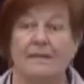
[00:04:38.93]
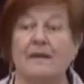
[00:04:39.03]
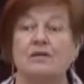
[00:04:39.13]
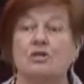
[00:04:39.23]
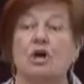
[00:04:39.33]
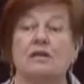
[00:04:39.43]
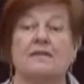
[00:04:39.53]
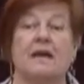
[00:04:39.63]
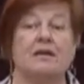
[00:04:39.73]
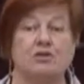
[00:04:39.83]
they could talk
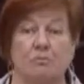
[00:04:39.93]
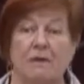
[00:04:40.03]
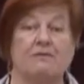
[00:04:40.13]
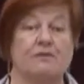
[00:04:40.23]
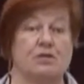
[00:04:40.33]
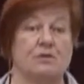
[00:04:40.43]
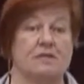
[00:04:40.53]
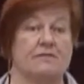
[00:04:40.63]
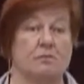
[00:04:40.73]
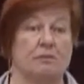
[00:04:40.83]
to the actual
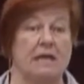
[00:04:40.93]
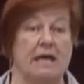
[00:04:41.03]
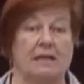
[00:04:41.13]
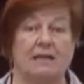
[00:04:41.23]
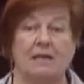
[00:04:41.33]
beneficiaries of the plan,